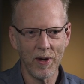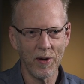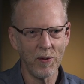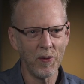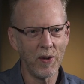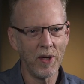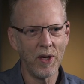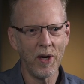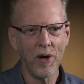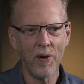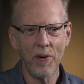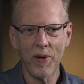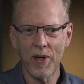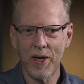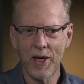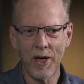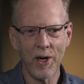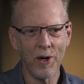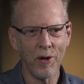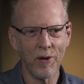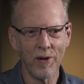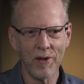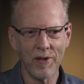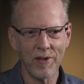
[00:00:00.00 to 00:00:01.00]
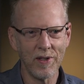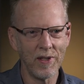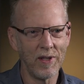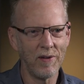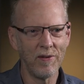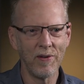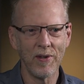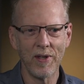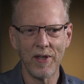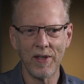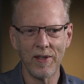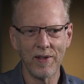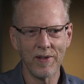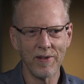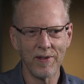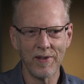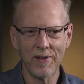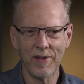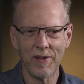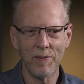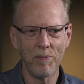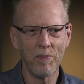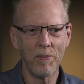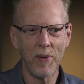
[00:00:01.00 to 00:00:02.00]
And we know adherence, even in
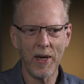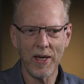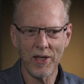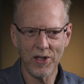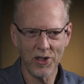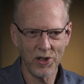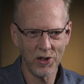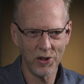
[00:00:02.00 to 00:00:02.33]
the best